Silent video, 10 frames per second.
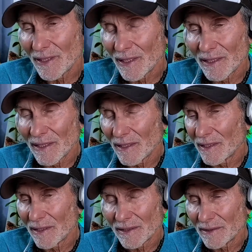
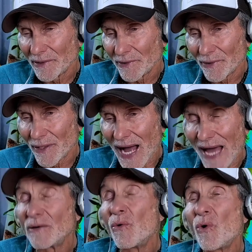I
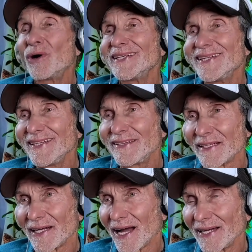don't want
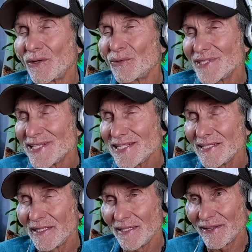anything. I don't
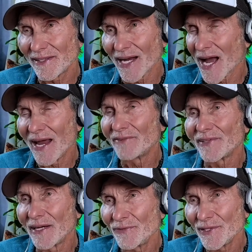need anything. I have
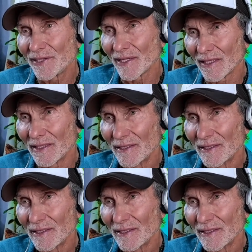everything.